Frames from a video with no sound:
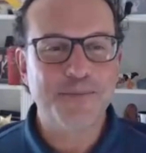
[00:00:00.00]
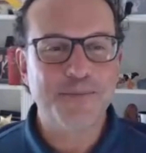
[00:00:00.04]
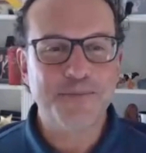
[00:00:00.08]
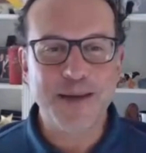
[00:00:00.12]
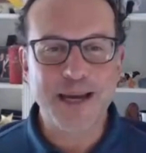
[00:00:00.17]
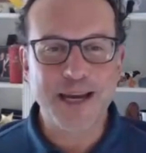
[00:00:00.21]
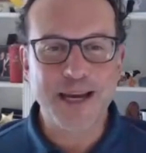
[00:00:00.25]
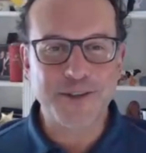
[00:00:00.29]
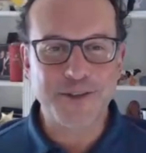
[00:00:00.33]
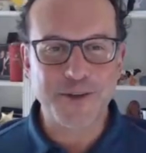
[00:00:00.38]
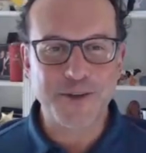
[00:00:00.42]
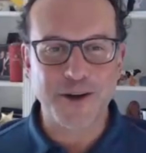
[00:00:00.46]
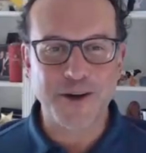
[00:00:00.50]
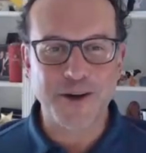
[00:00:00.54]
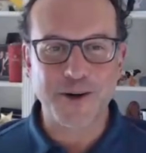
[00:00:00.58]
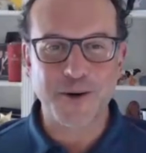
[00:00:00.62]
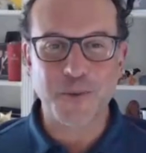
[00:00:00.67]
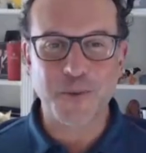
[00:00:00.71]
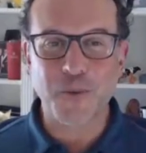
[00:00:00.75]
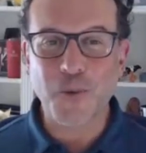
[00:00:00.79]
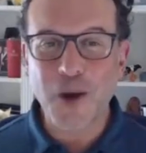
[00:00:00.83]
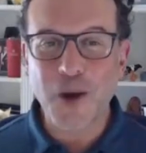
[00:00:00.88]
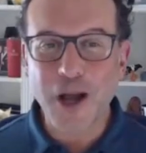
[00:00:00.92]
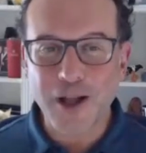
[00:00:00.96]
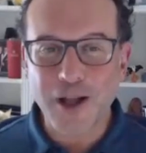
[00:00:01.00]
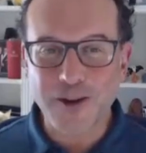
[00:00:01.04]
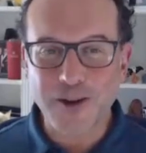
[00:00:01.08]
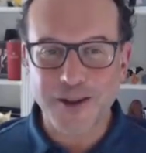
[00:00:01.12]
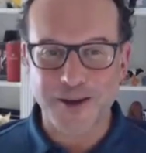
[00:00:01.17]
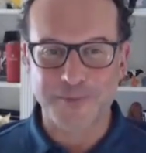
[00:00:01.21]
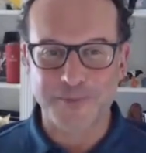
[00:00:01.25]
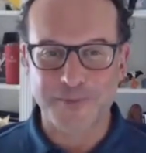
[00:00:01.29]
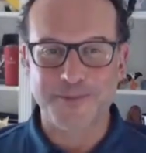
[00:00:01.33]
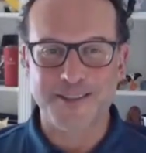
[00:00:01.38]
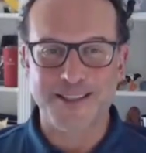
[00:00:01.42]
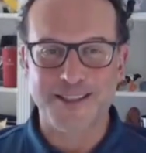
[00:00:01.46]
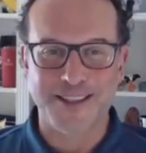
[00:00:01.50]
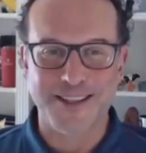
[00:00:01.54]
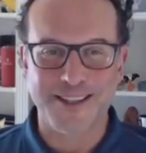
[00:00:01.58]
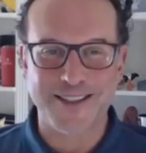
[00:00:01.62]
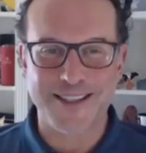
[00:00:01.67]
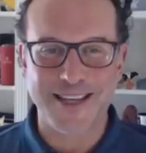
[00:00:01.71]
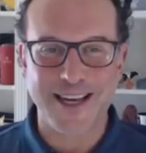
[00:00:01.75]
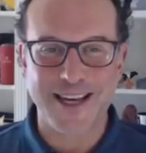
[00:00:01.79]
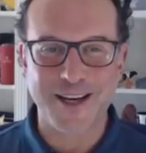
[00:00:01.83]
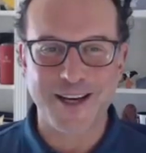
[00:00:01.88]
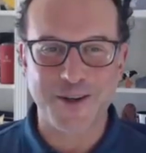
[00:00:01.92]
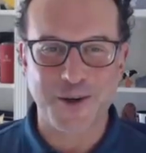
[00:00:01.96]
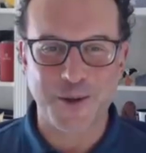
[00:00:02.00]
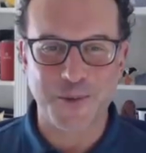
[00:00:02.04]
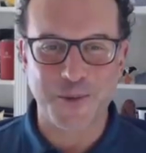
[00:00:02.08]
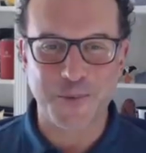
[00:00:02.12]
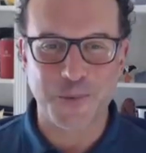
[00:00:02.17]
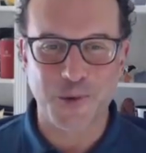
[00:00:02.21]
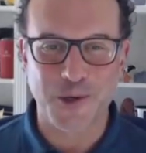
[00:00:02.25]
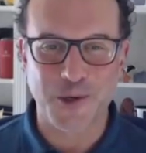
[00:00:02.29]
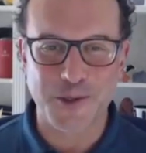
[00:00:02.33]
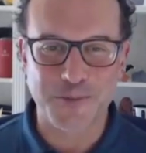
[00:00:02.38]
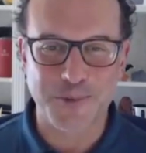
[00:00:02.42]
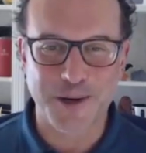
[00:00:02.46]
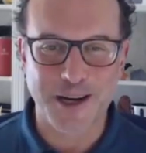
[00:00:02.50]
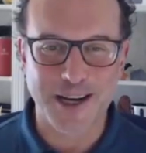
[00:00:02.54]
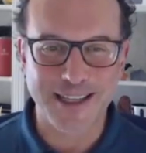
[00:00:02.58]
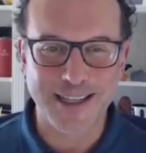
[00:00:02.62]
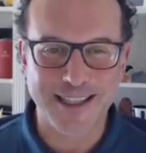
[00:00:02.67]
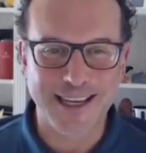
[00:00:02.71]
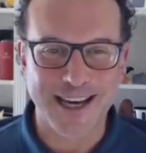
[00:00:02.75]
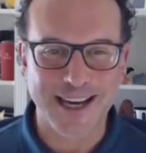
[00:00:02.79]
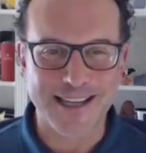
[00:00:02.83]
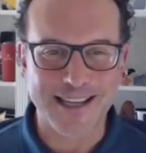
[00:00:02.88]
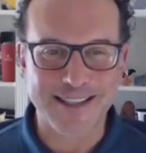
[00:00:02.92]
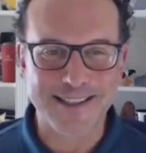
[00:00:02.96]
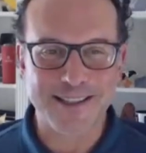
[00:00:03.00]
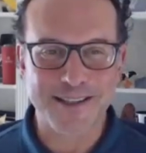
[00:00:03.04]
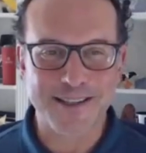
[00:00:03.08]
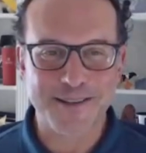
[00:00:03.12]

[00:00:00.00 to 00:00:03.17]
Matt Donner, welcome to the 10 Golden Rules podcast.